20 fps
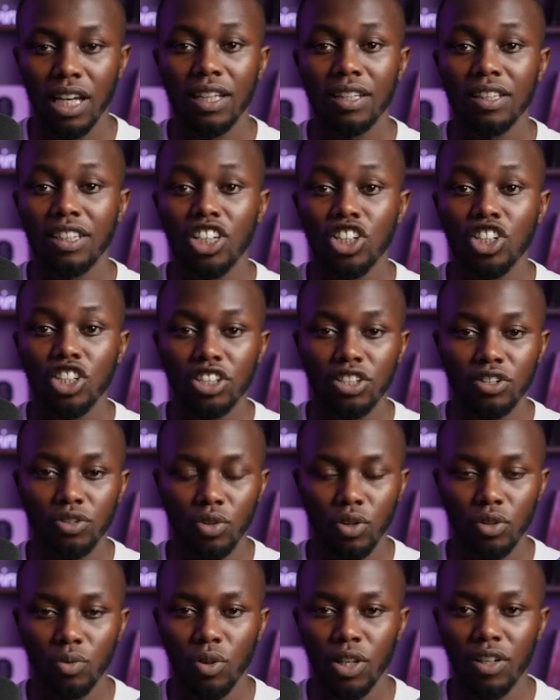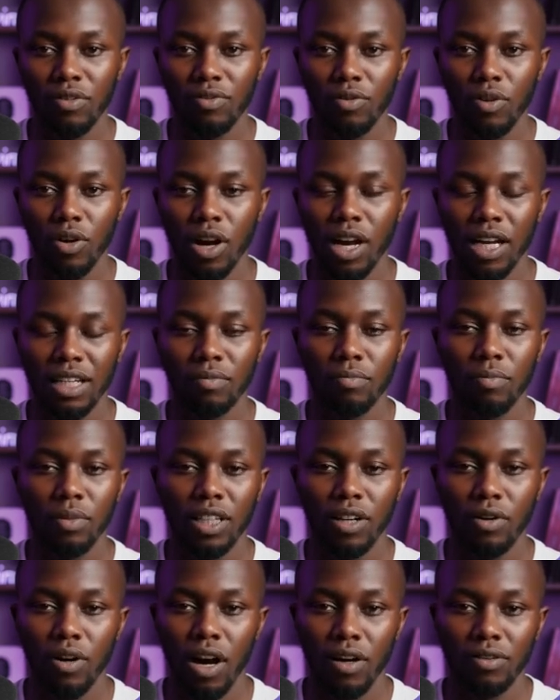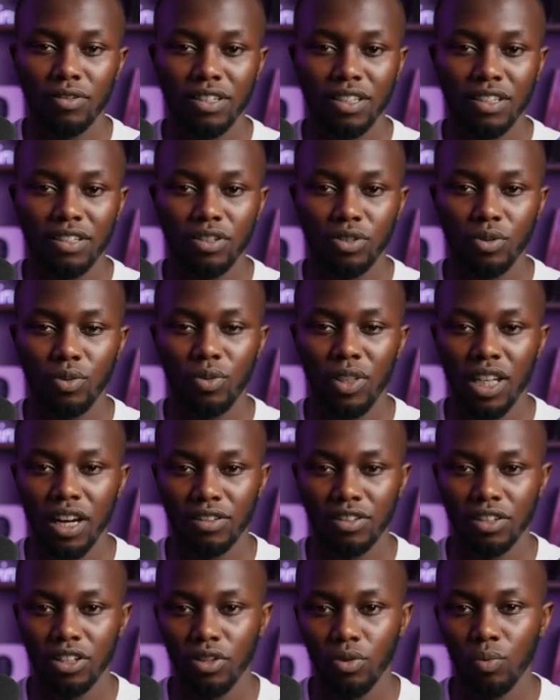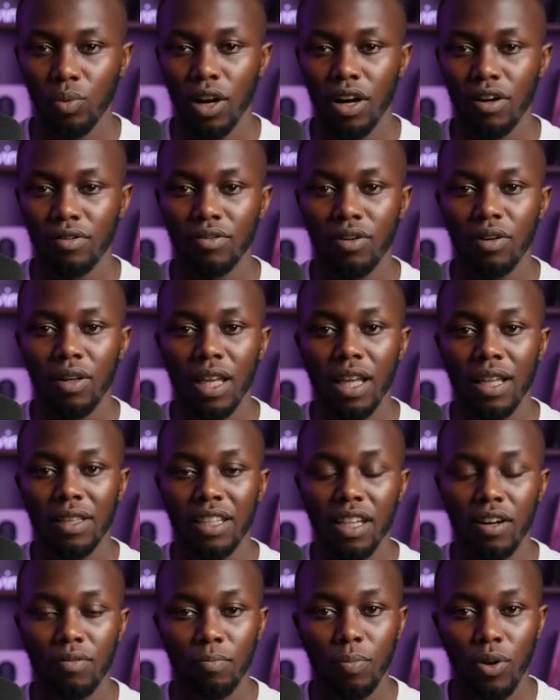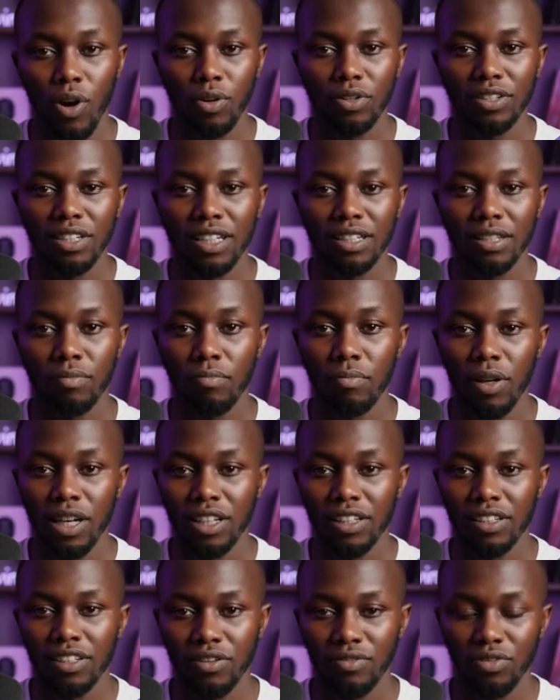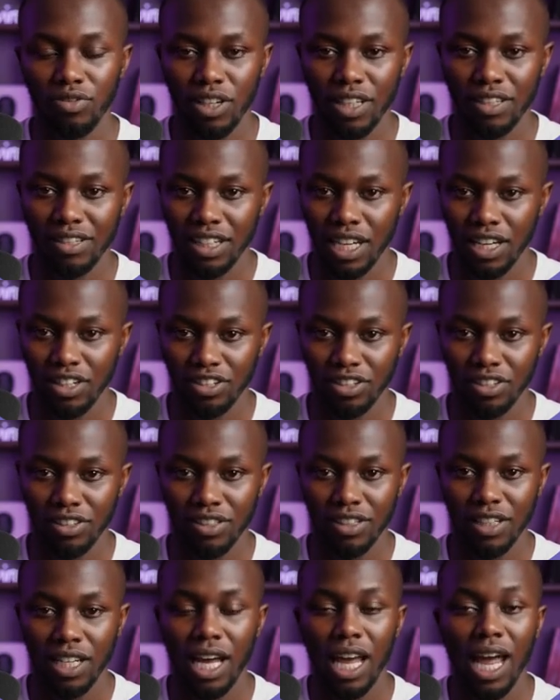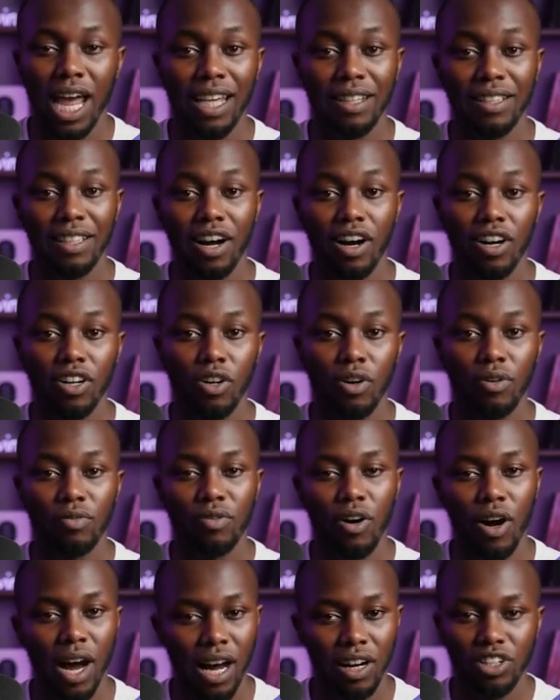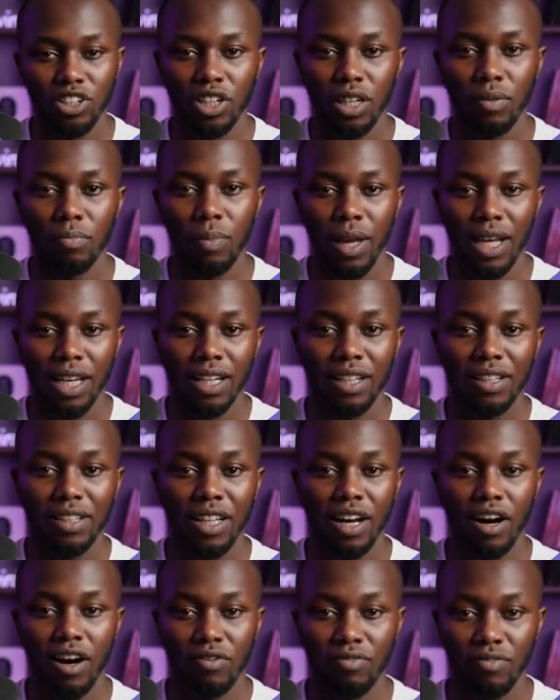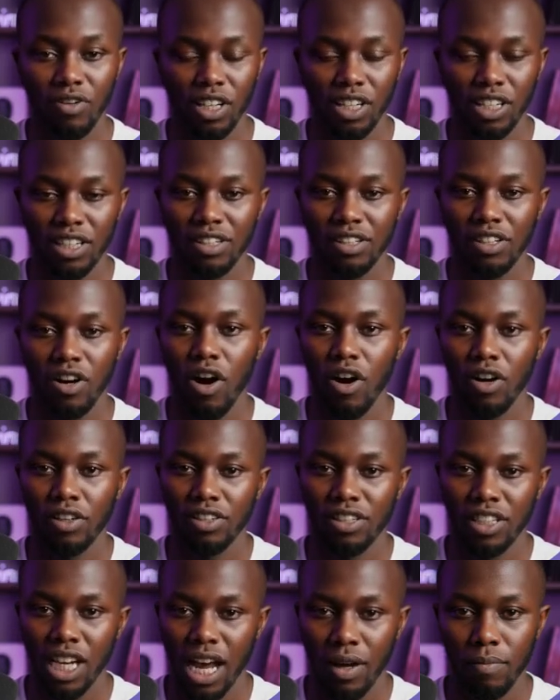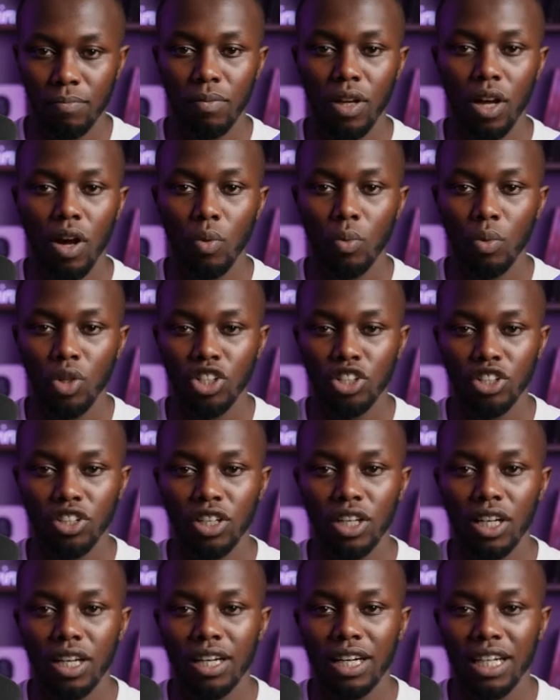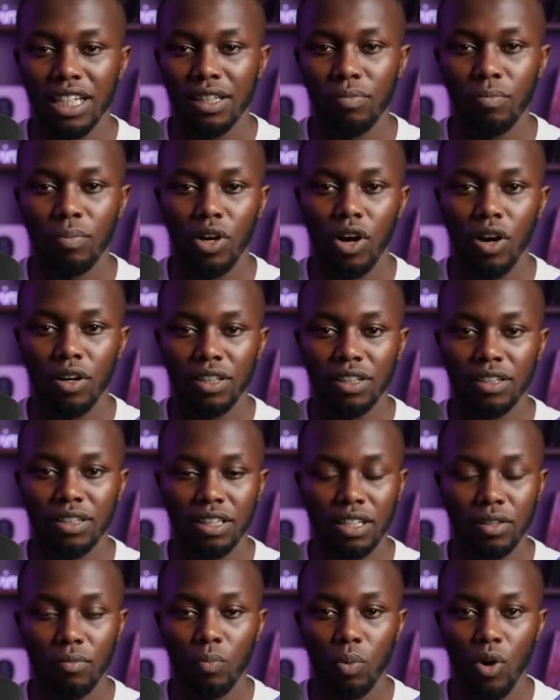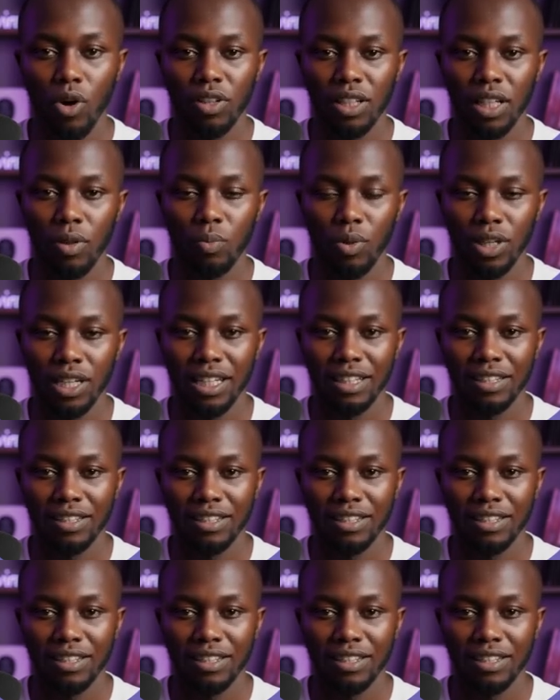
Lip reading: Digistore24 has been around since 2012. They've processed millions of transactions, and they're known for actually paying their affiliates on time, which, let's be honest, is more than we can